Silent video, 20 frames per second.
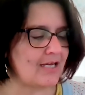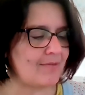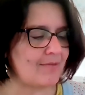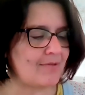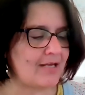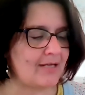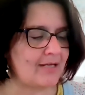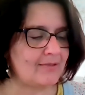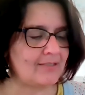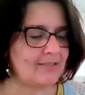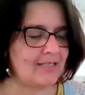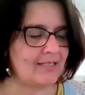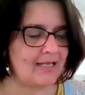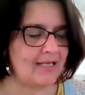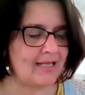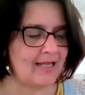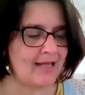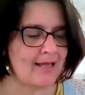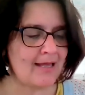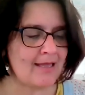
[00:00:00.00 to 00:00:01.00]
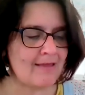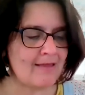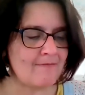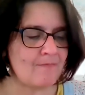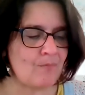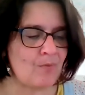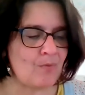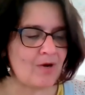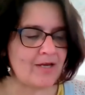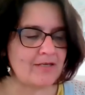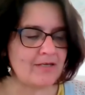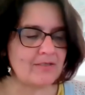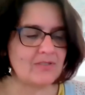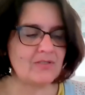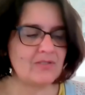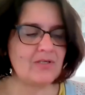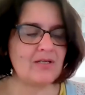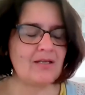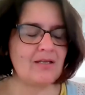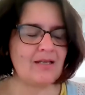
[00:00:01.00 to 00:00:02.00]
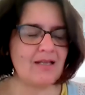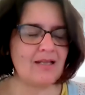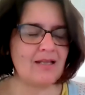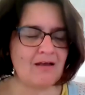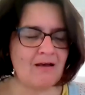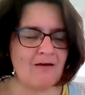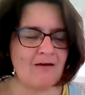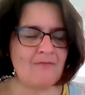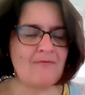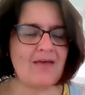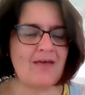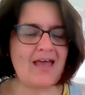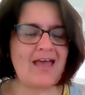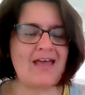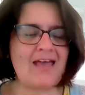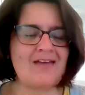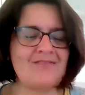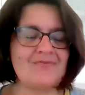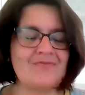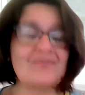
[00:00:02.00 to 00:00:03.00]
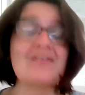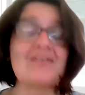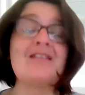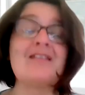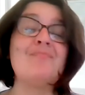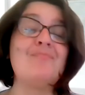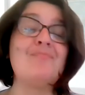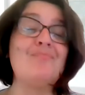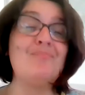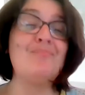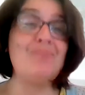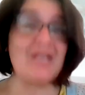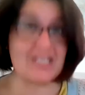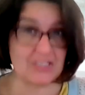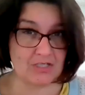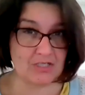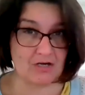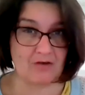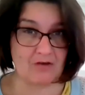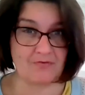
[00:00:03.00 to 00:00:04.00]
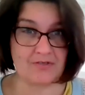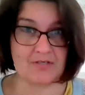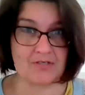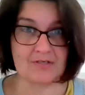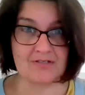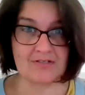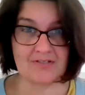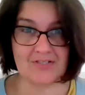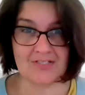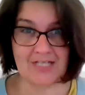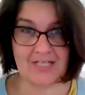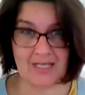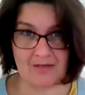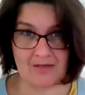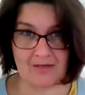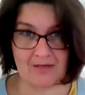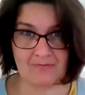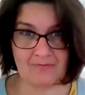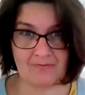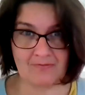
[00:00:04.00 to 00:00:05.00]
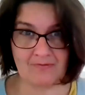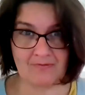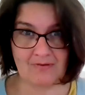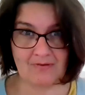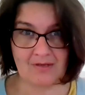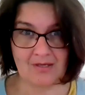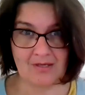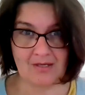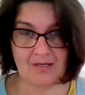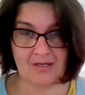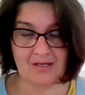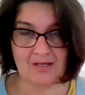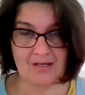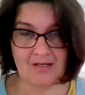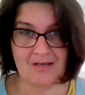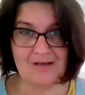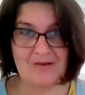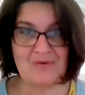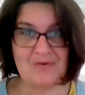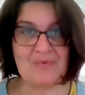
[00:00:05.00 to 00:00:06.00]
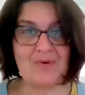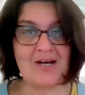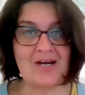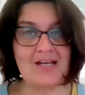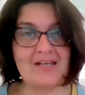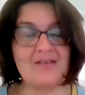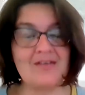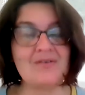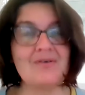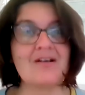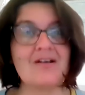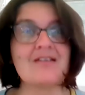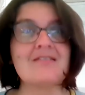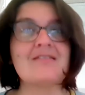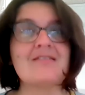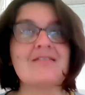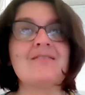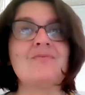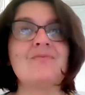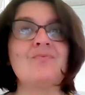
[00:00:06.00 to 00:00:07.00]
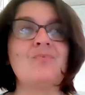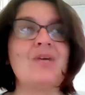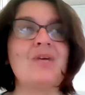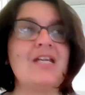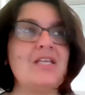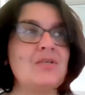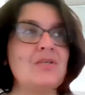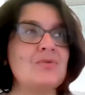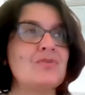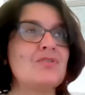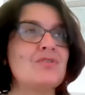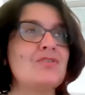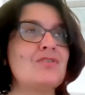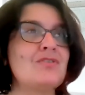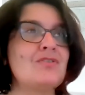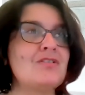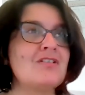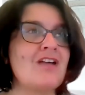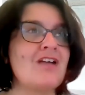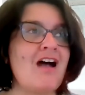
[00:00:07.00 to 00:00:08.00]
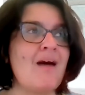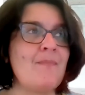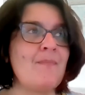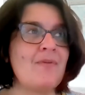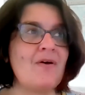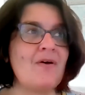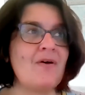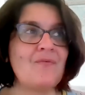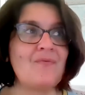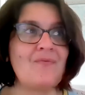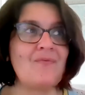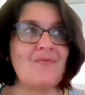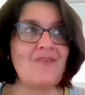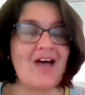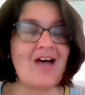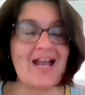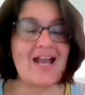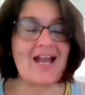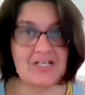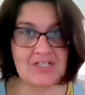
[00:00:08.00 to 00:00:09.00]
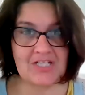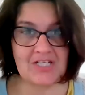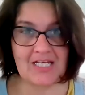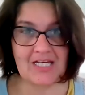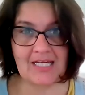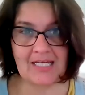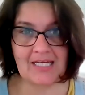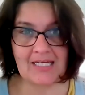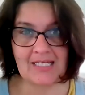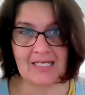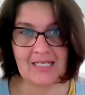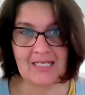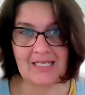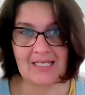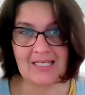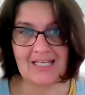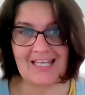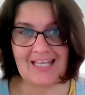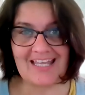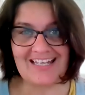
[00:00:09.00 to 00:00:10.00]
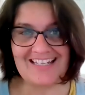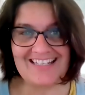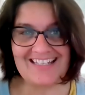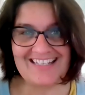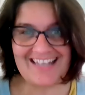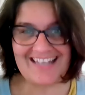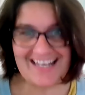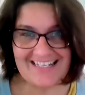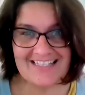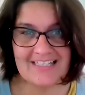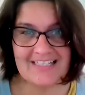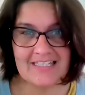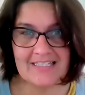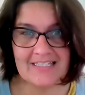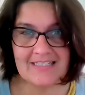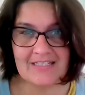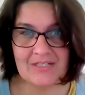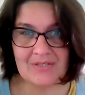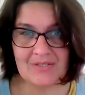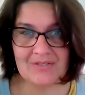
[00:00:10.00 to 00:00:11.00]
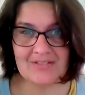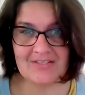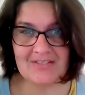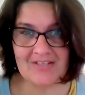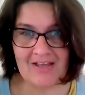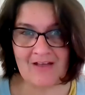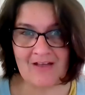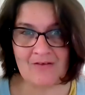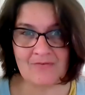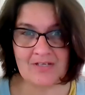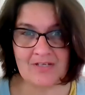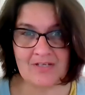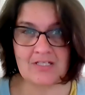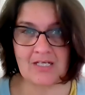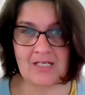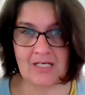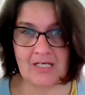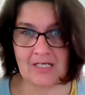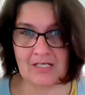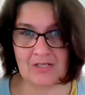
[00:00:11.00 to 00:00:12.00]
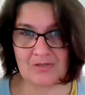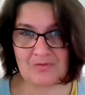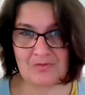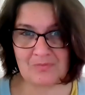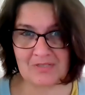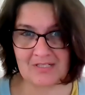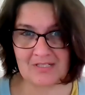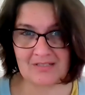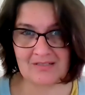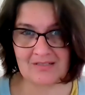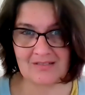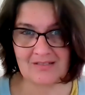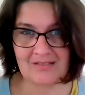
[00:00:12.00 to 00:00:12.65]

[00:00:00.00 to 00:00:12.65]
about a life where you love every bit of yourself, where you stop fighting against yourself as a human,